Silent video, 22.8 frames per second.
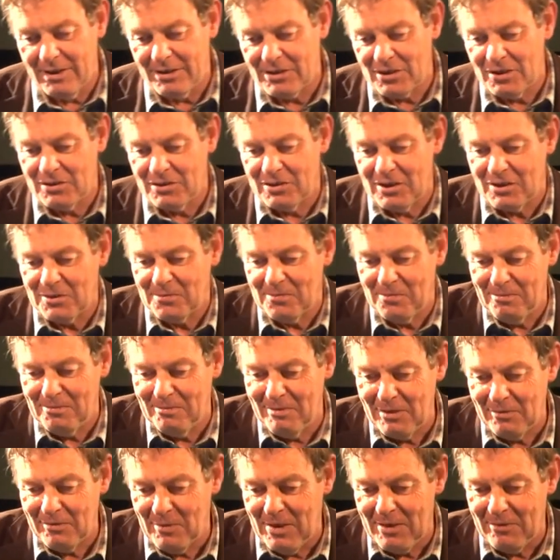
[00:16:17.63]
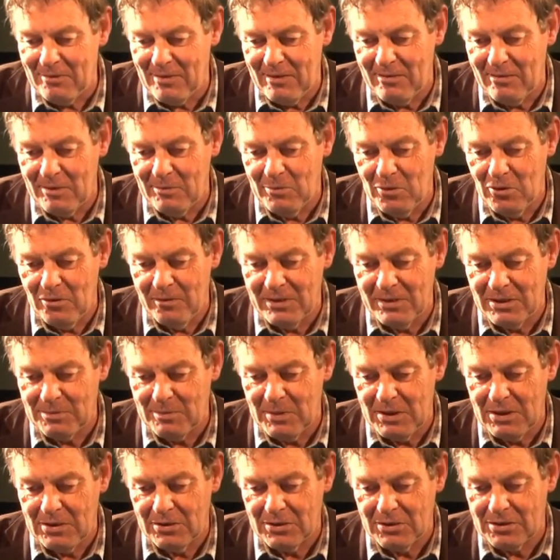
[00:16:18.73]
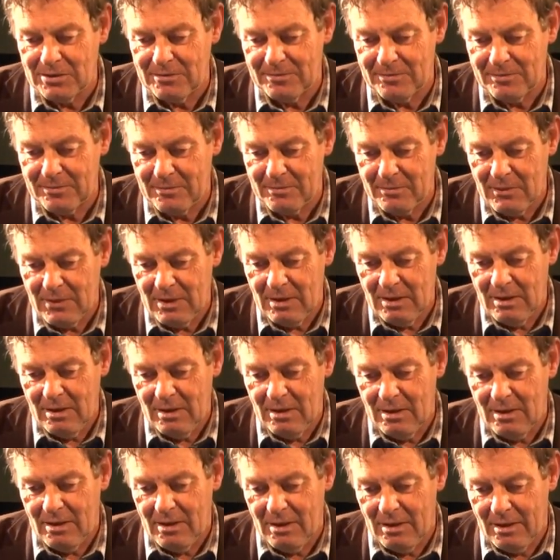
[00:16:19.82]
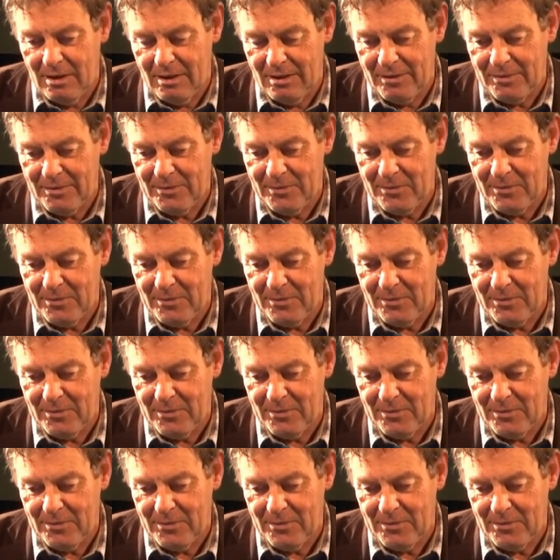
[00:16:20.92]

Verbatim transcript: This is just one of my favorite movies, because uh,